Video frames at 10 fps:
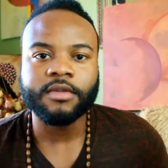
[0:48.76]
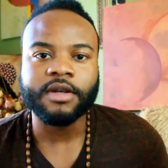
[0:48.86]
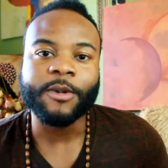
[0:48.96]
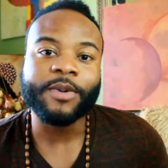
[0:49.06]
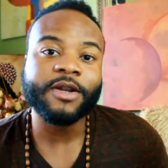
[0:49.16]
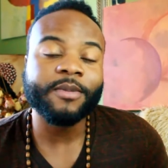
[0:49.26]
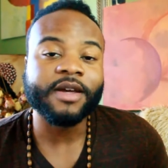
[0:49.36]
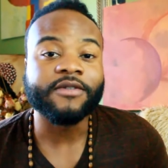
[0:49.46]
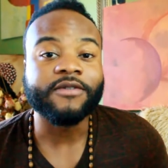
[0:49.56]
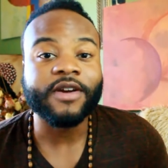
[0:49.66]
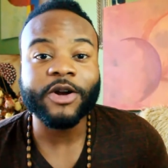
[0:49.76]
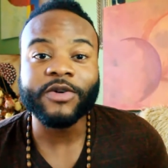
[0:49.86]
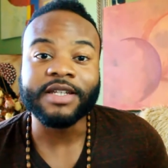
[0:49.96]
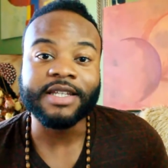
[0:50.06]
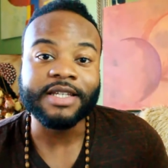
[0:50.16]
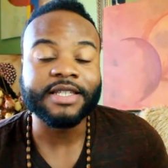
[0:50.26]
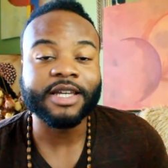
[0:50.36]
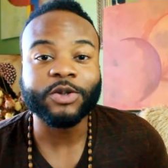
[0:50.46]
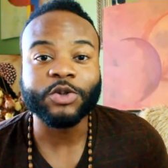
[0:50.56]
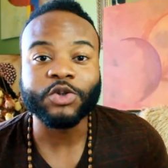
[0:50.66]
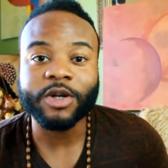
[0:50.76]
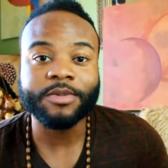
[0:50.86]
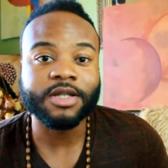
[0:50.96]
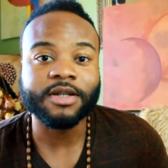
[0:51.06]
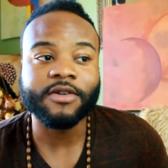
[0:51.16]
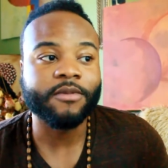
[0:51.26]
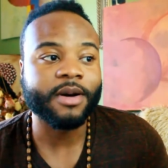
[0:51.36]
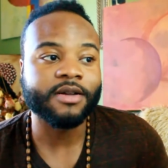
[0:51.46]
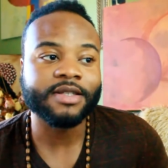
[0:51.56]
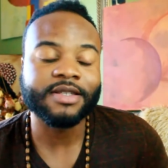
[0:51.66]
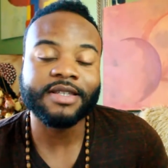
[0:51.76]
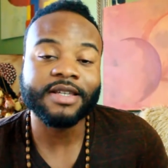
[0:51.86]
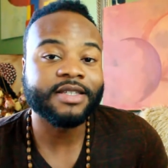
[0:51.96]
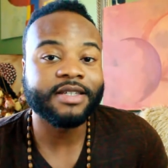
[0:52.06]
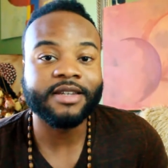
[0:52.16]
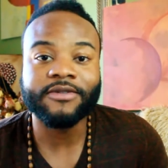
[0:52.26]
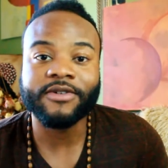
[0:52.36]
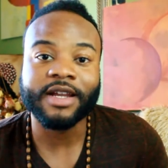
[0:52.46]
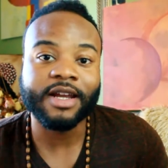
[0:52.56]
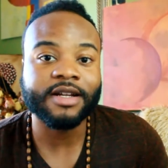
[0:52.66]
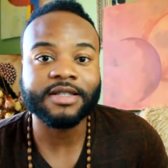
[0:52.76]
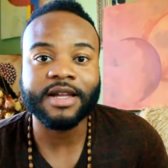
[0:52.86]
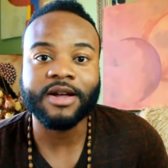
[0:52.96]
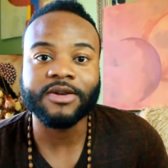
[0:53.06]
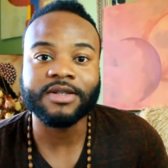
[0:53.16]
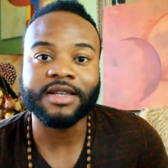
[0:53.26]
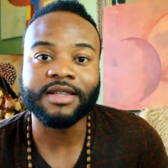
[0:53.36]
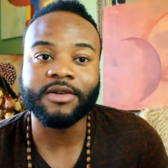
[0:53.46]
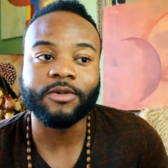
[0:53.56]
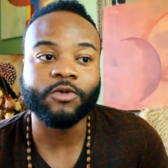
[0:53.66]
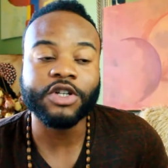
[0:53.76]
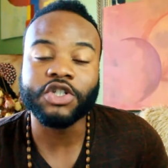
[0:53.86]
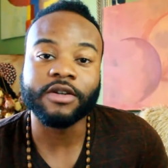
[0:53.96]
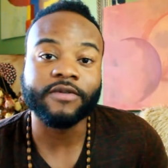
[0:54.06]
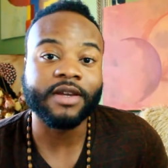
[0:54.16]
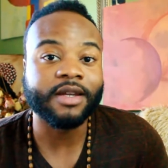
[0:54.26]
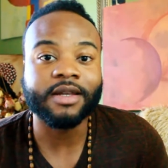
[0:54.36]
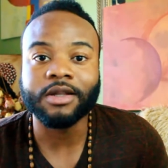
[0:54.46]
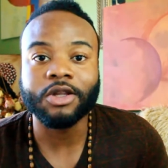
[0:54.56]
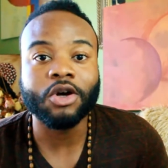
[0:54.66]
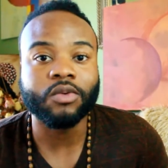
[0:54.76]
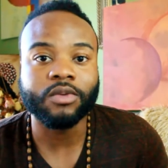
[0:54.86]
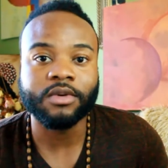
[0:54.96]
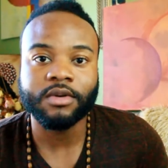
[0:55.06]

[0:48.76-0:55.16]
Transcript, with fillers: Now Peter made a very detailed description of about 16 different hairstyles in the region of Guinea alone.